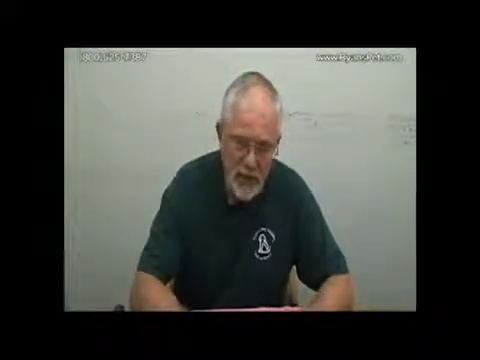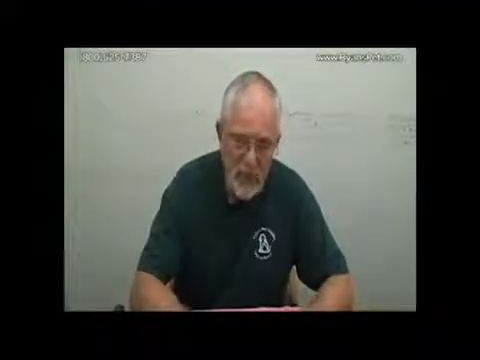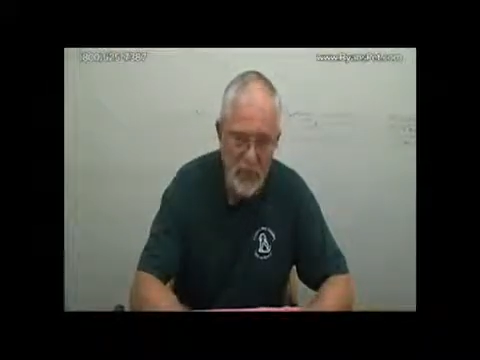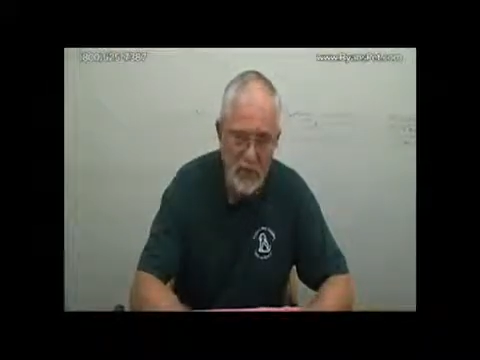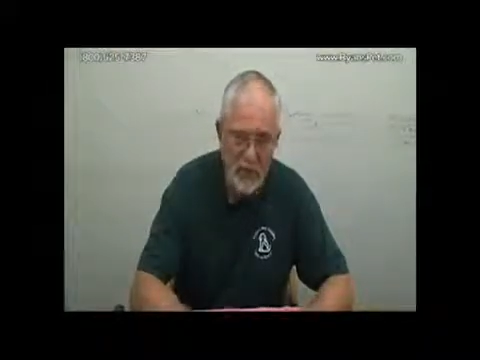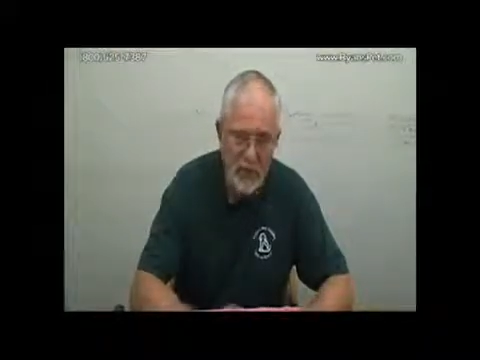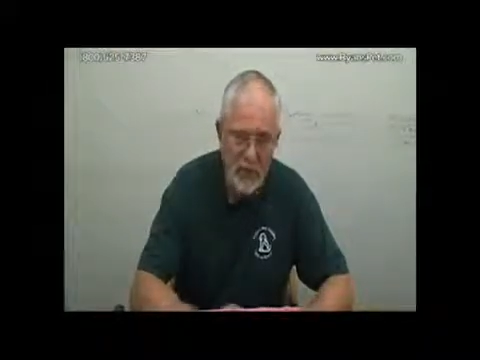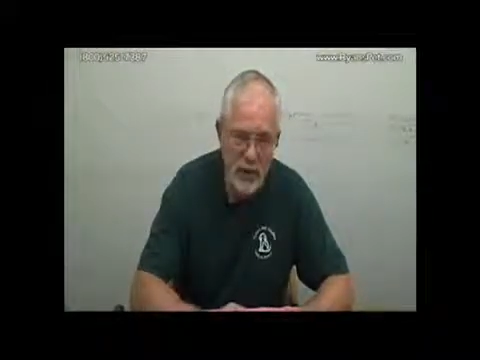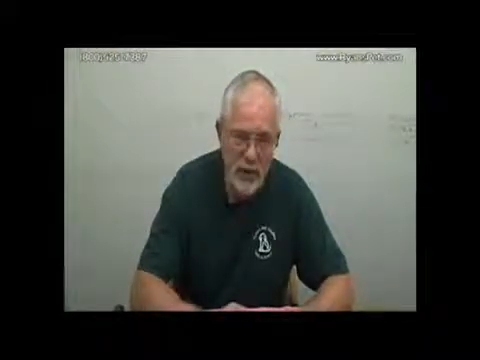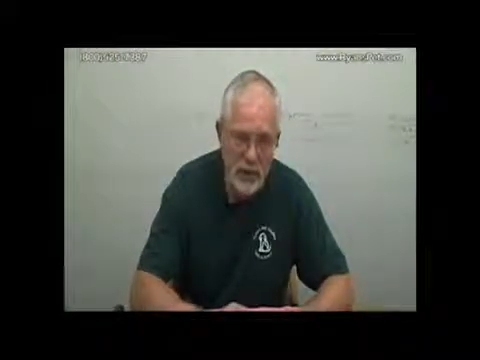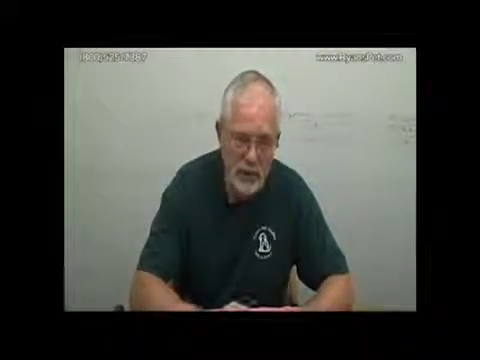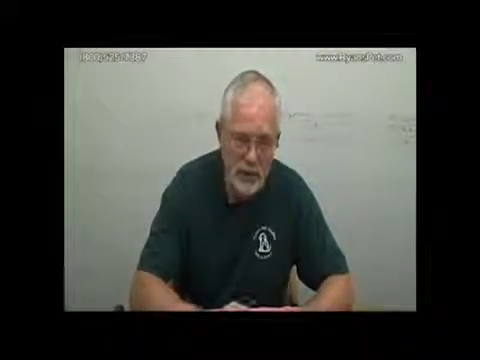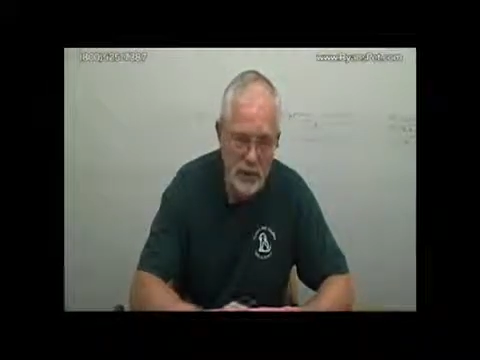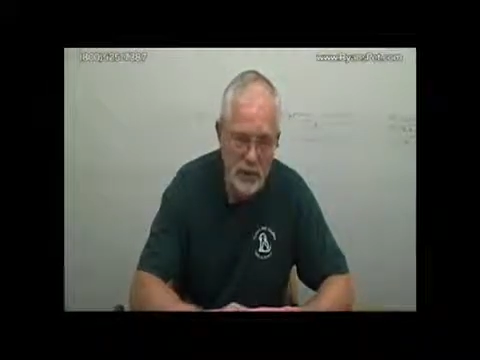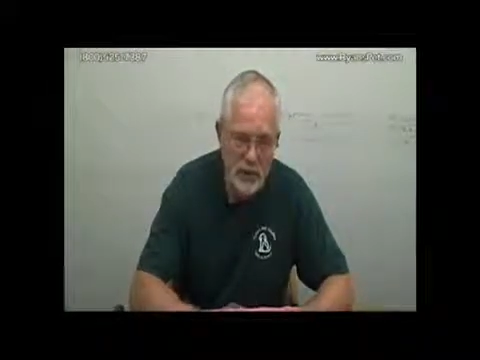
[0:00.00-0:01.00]
she has some
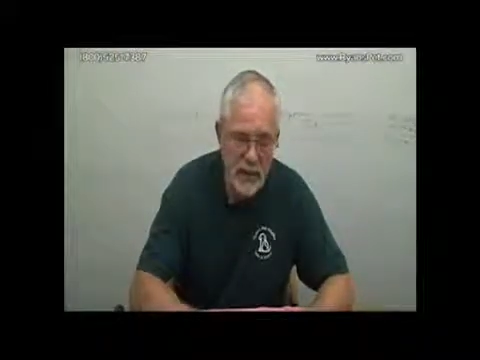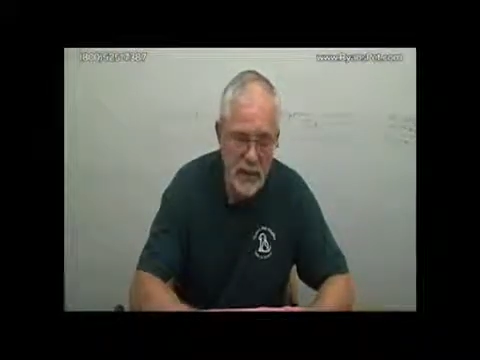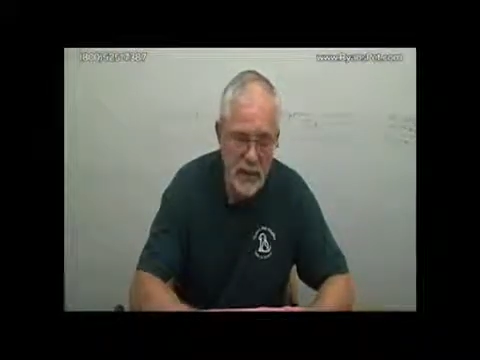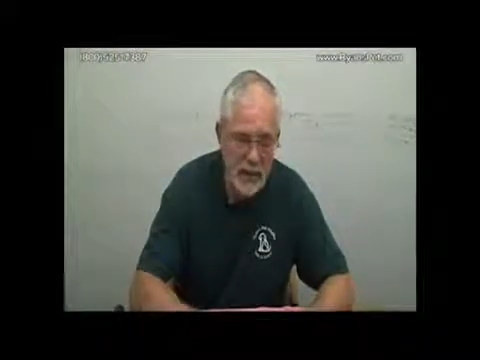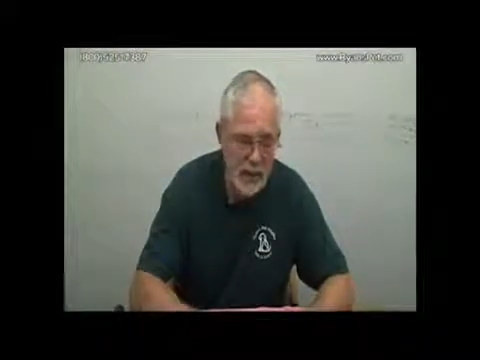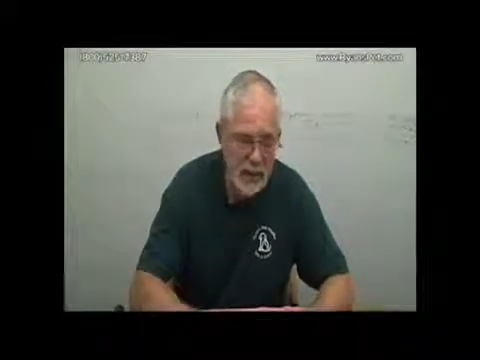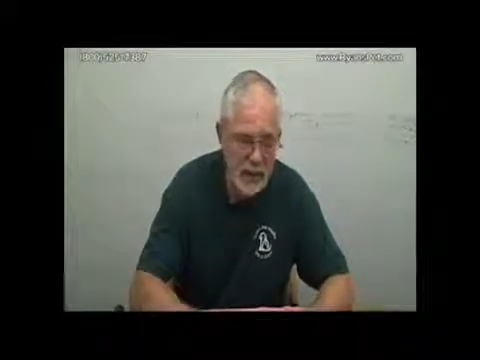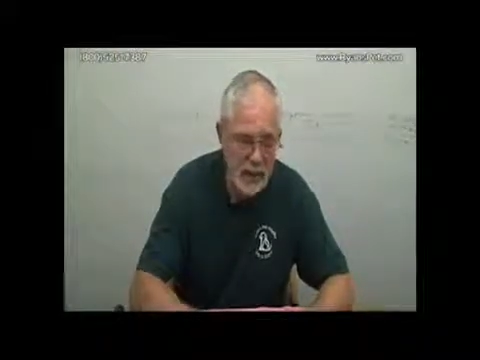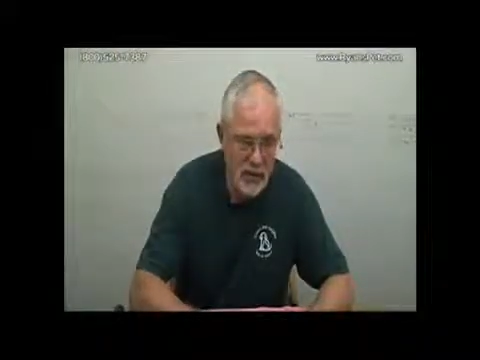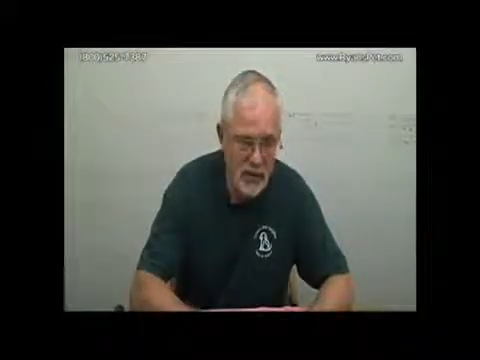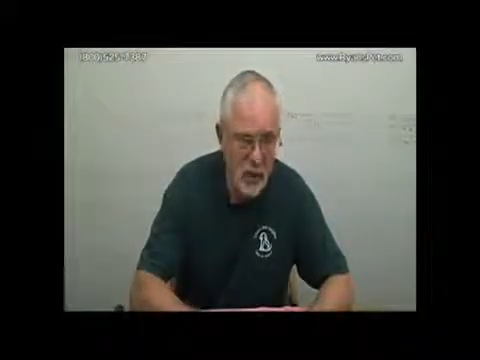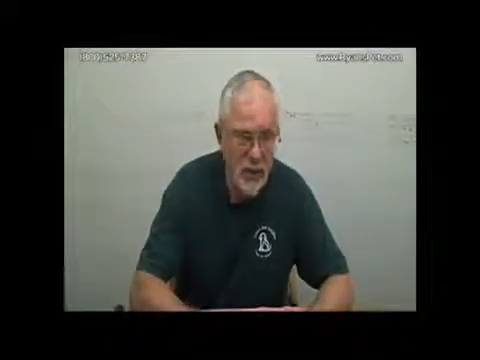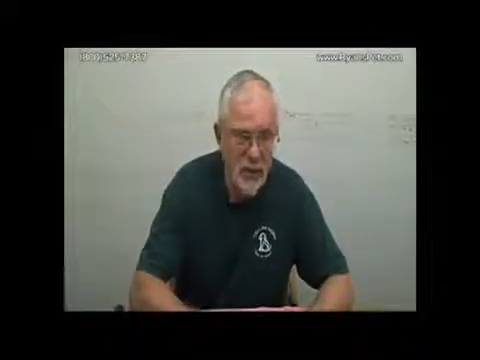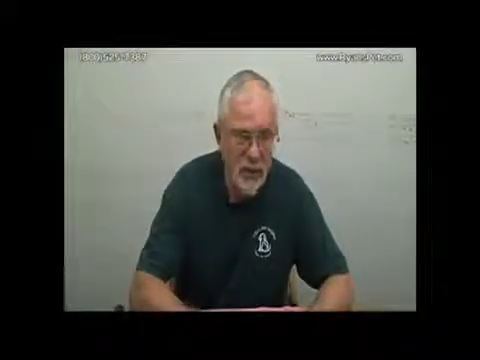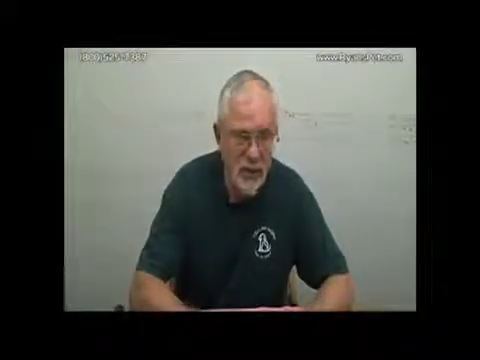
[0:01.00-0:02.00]
blades that she's had since
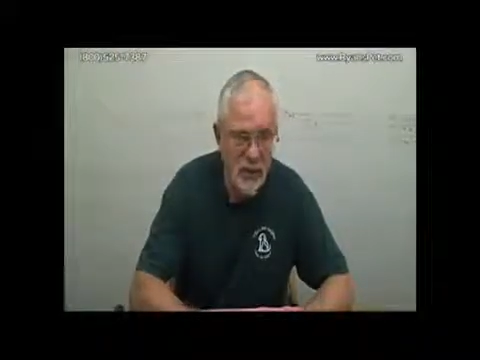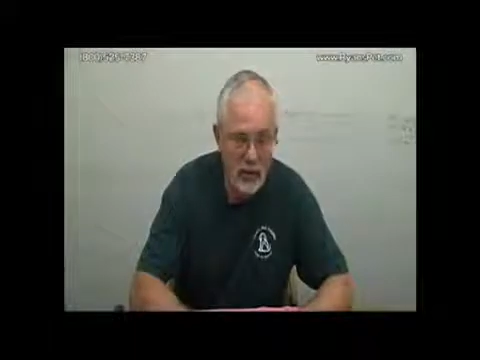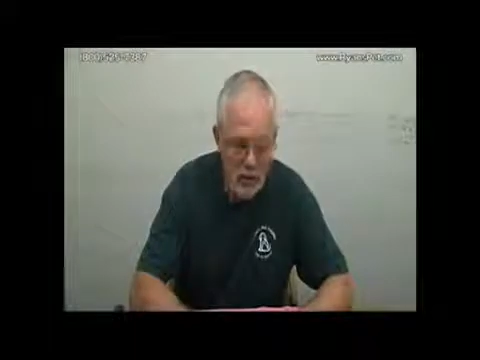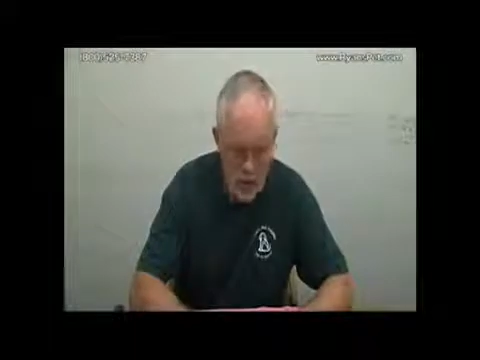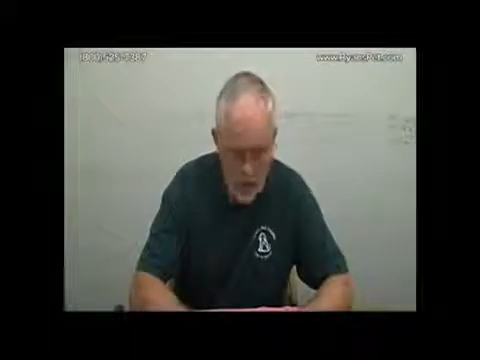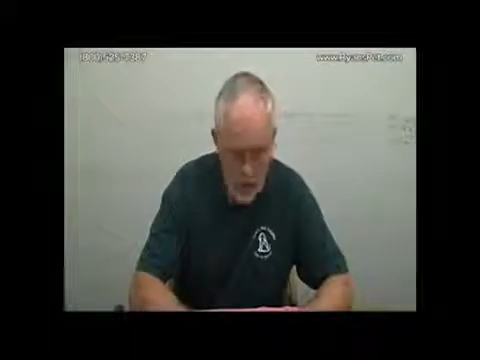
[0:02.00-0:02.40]
she's opened.